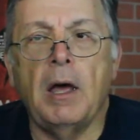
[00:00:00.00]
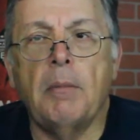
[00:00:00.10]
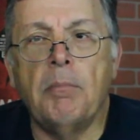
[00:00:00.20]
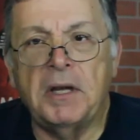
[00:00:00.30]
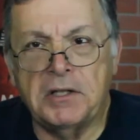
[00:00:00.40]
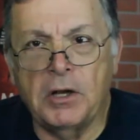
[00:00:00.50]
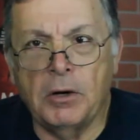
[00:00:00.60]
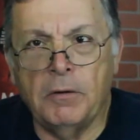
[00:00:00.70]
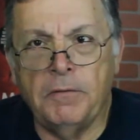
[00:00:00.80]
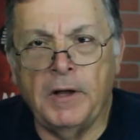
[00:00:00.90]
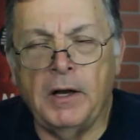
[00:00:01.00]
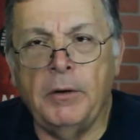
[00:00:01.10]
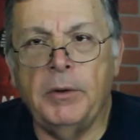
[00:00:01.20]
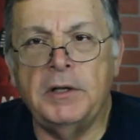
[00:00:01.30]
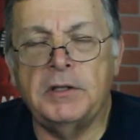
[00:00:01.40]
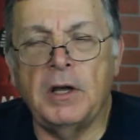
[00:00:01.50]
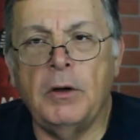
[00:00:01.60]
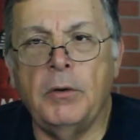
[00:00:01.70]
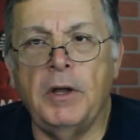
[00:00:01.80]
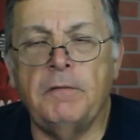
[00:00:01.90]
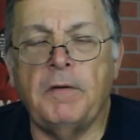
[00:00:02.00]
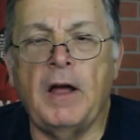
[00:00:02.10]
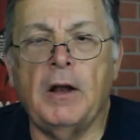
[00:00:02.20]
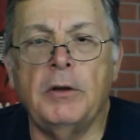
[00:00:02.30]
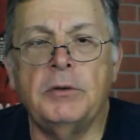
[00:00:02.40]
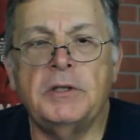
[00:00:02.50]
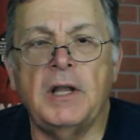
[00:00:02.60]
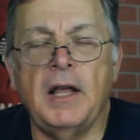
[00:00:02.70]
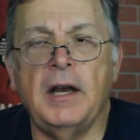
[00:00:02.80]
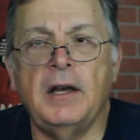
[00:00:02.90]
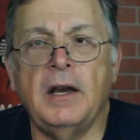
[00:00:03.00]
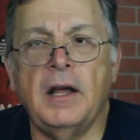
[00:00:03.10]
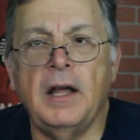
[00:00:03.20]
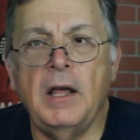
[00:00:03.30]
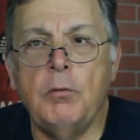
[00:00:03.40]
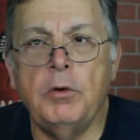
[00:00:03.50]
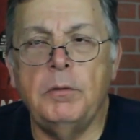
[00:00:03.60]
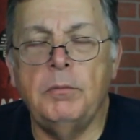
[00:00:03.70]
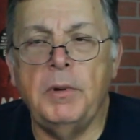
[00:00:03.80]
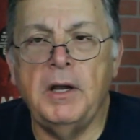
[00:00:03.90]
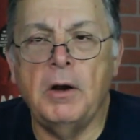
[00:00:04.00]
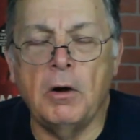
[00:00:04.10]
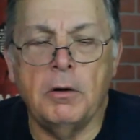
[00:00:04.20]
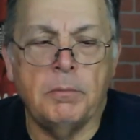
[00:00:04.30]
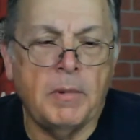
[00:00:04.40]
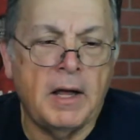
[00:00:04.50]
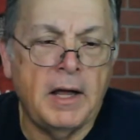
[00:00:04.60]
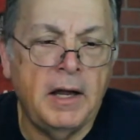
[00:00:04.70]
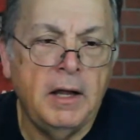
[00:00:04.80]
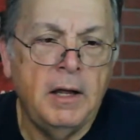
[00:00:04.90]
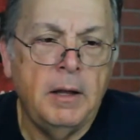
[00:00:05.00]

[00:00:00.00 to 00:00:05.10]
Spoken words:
muscular fellow, and so it follows that he wouldn't be hurt by